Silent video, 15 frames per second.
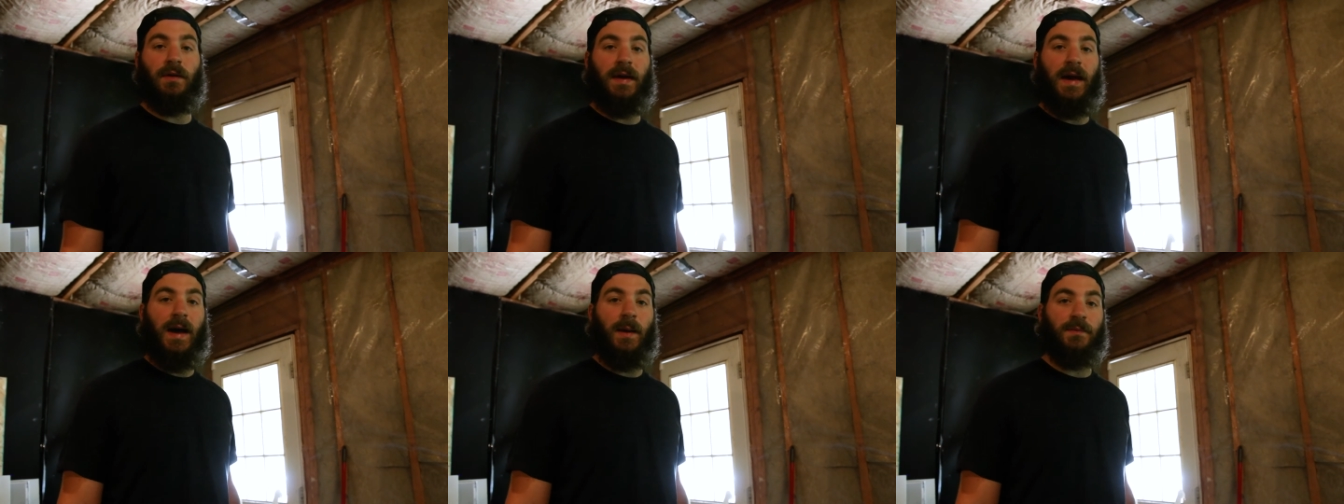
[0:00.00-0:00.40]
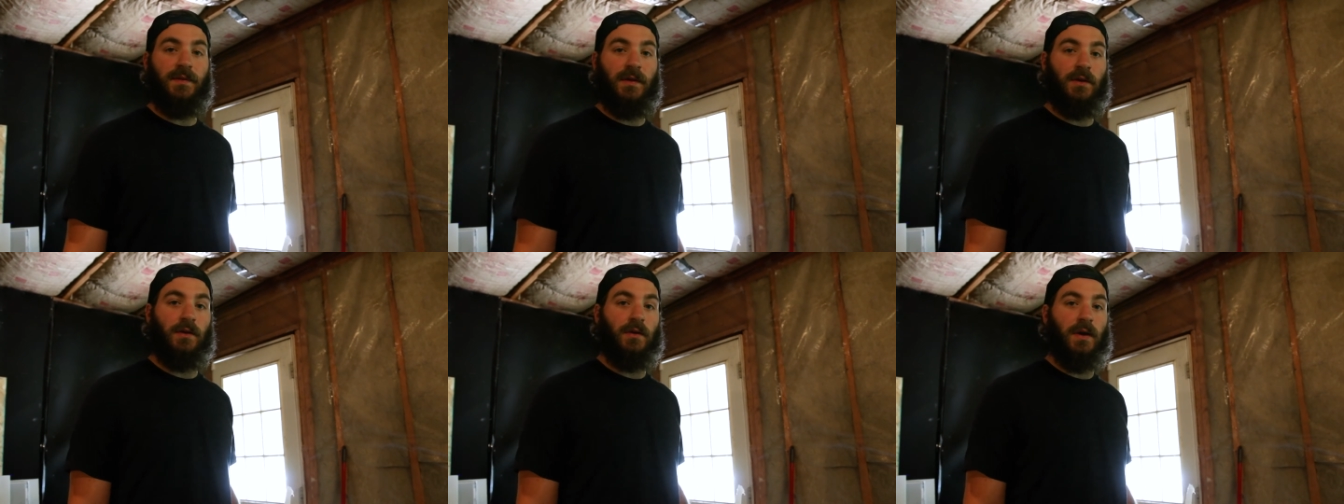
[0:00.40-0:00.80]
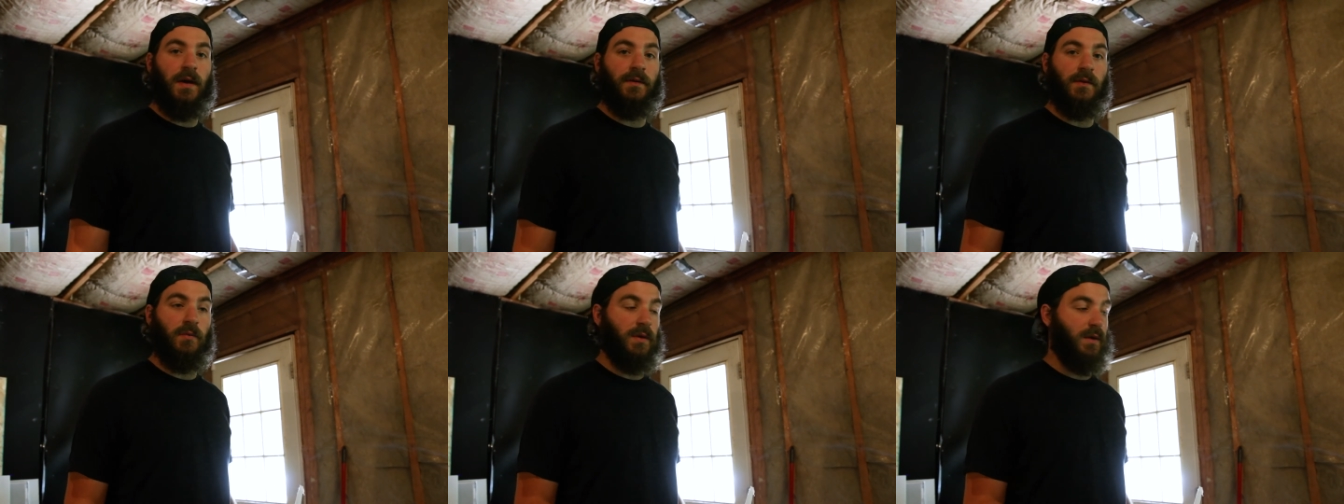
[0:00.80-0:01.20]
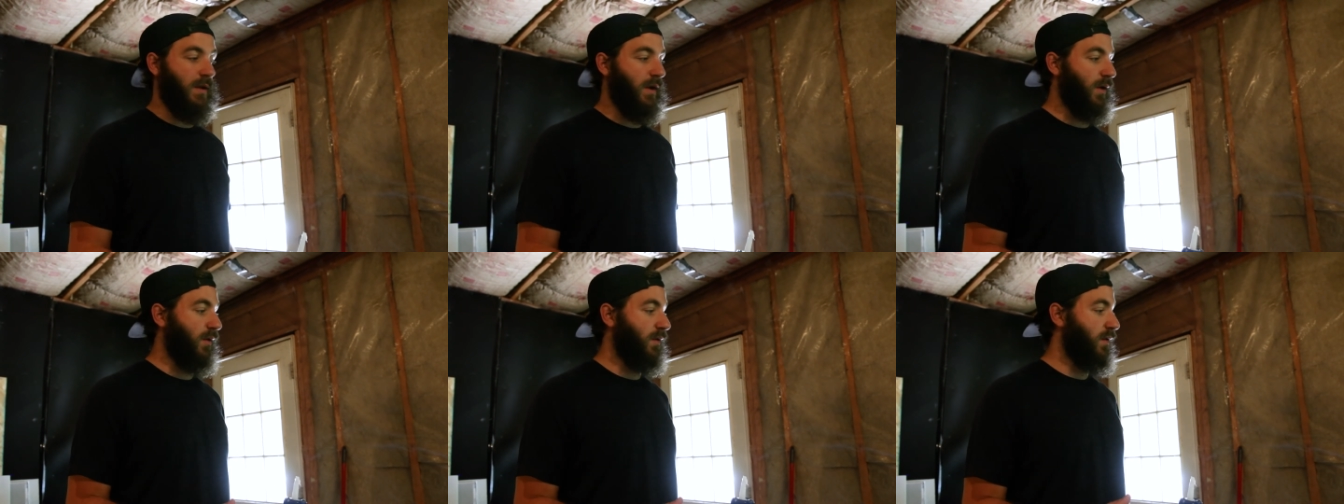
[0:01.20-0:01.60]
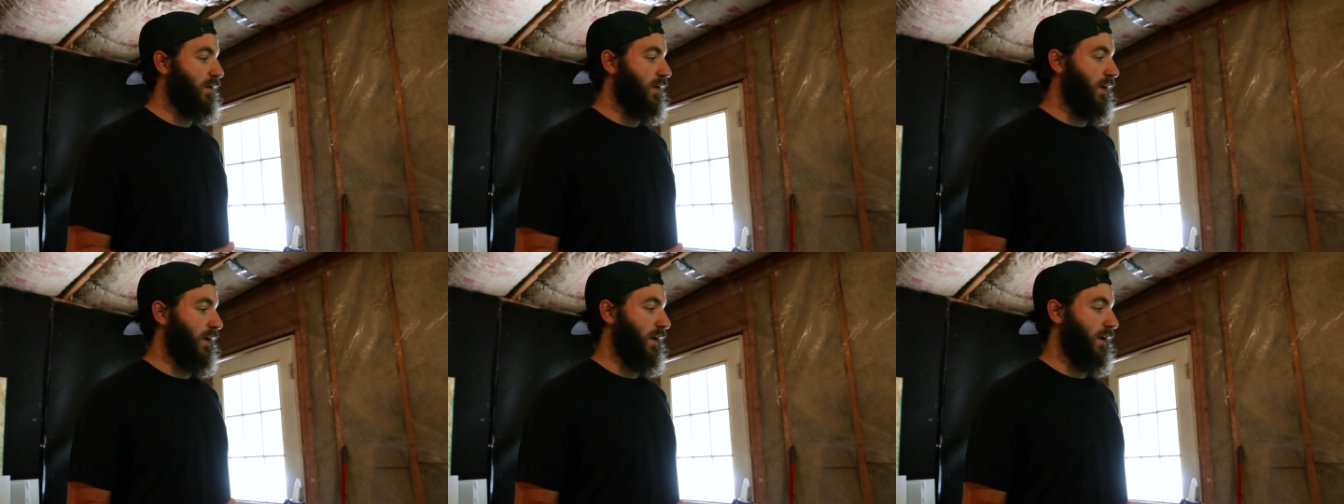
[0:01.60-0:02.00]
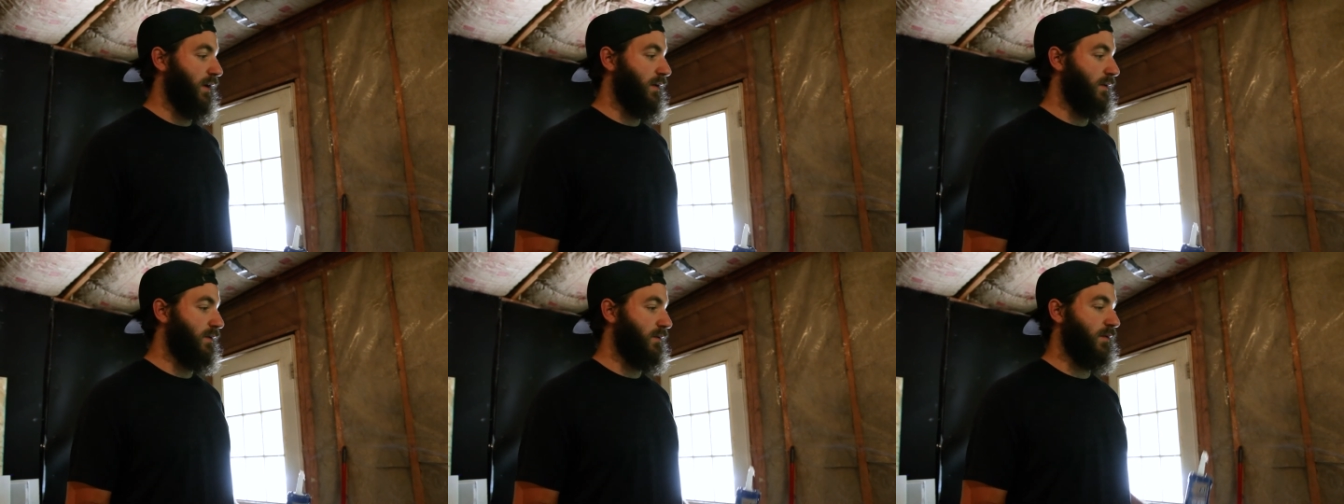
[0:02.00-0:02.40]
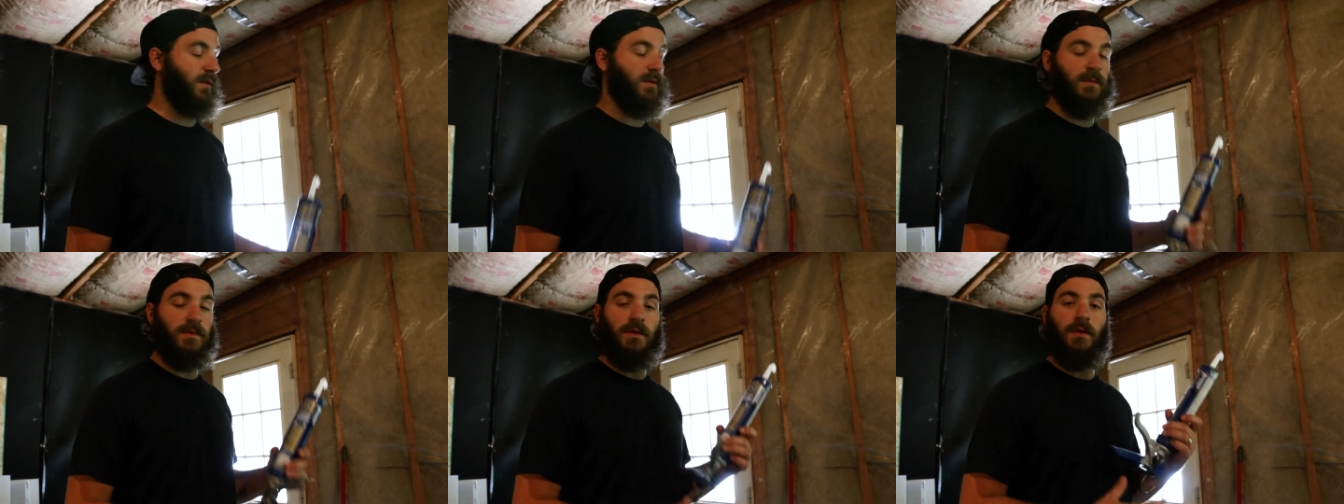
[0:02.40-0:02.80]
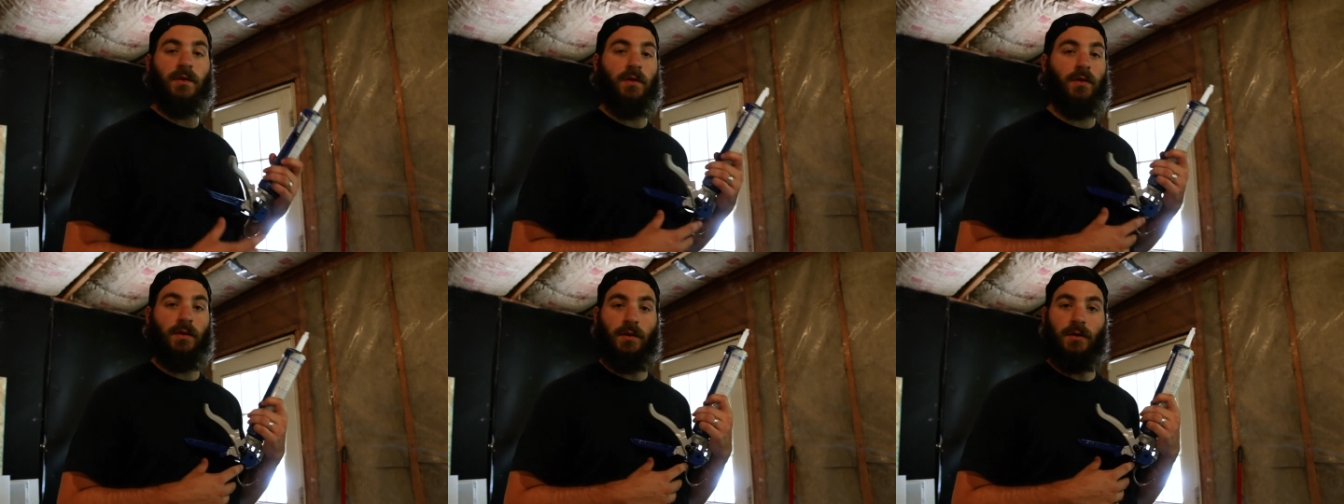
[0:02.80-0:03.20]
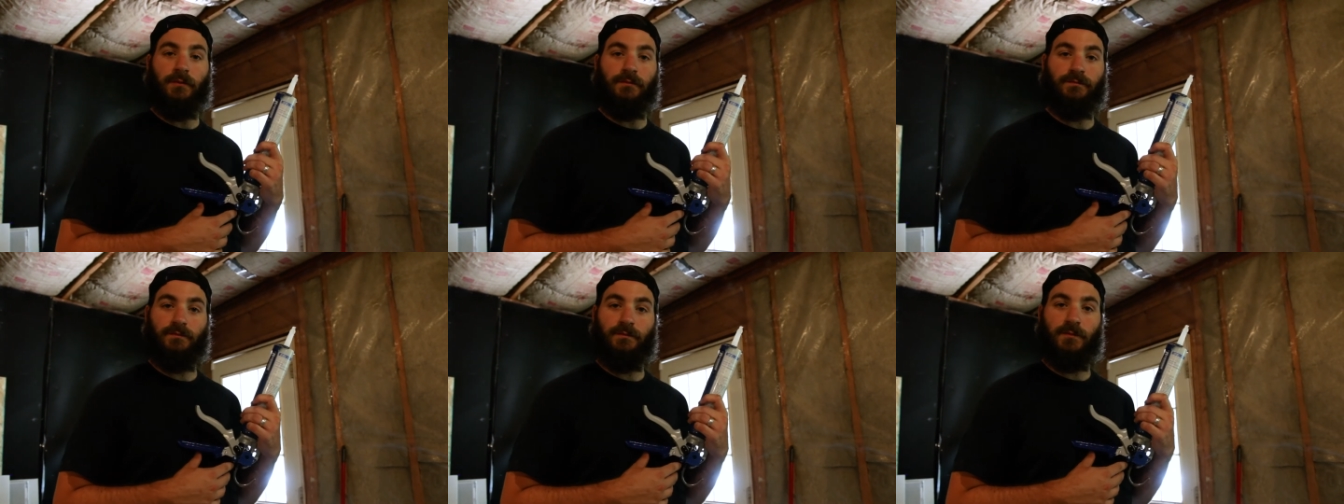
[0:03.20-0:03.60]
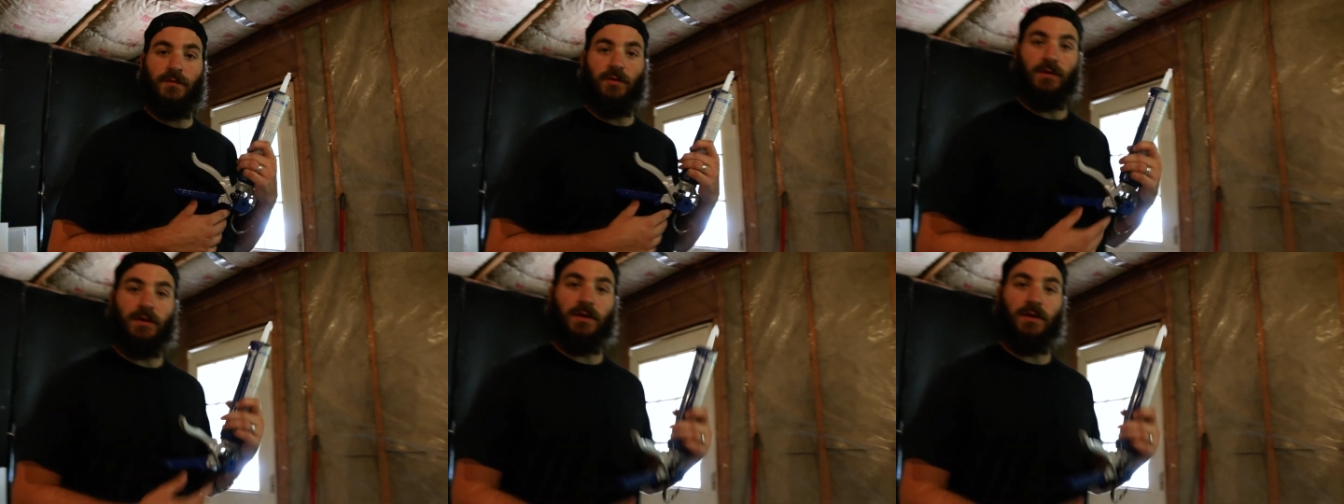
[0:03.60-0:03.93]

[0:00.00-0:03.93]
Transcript: gaps that are around the window with some silicone glue. So we're